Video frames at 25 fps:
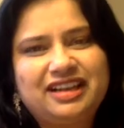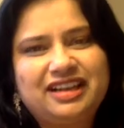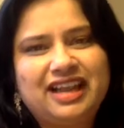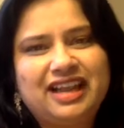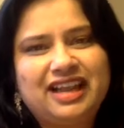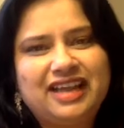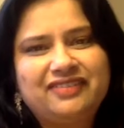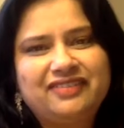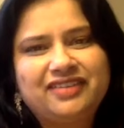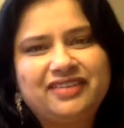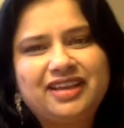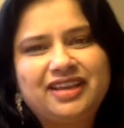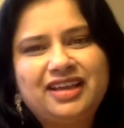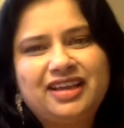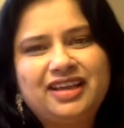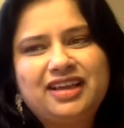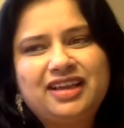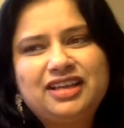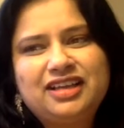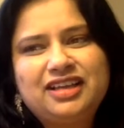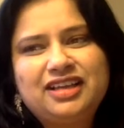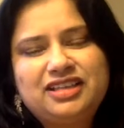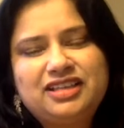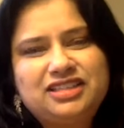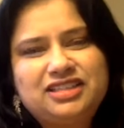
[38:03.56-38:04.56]
life.
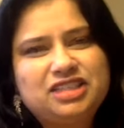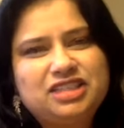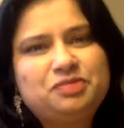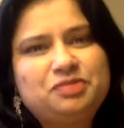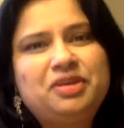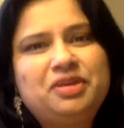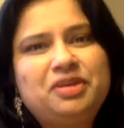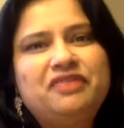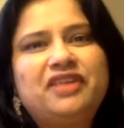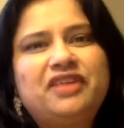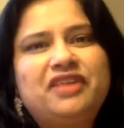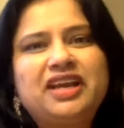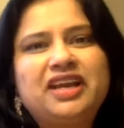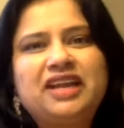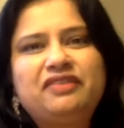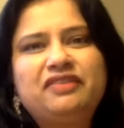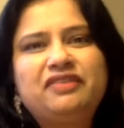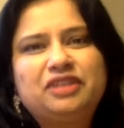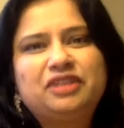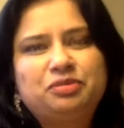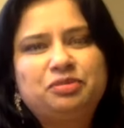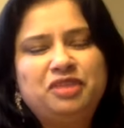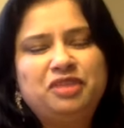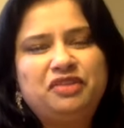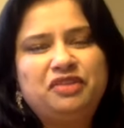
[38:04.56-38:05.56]
She's been working with
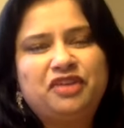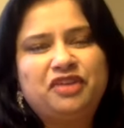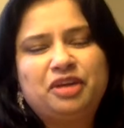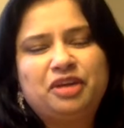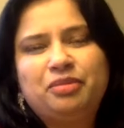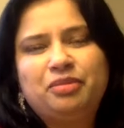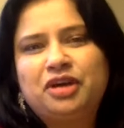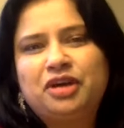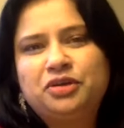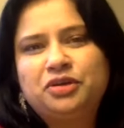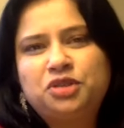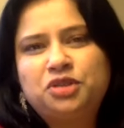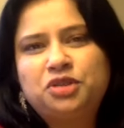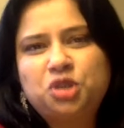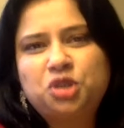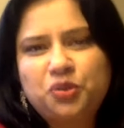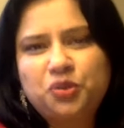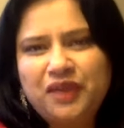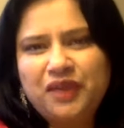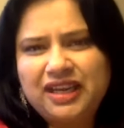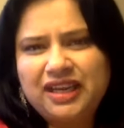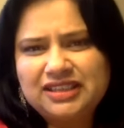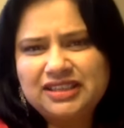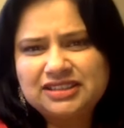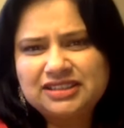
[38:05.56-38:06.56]
me for about 2
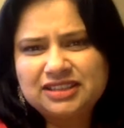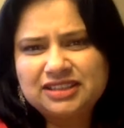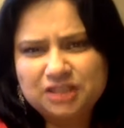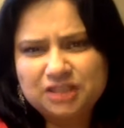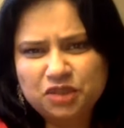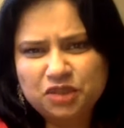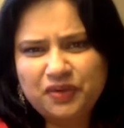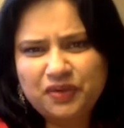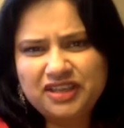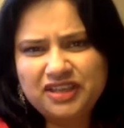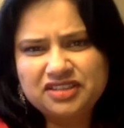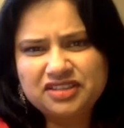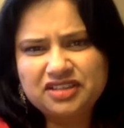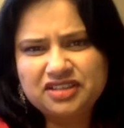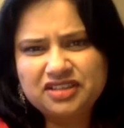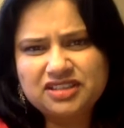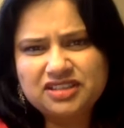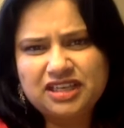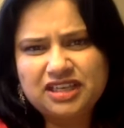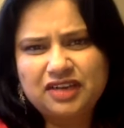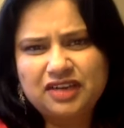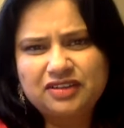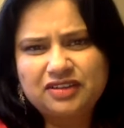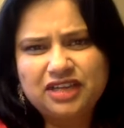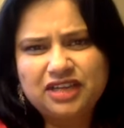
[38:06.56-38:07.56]
weeks. 2 weeks,
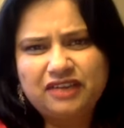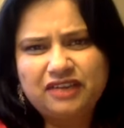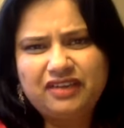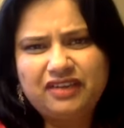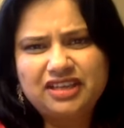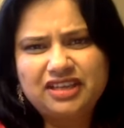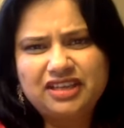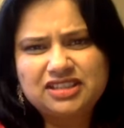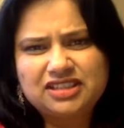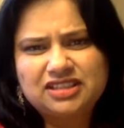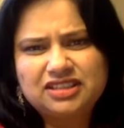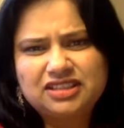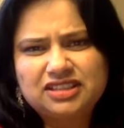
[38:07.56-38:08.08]
Christine, or 3 weeks?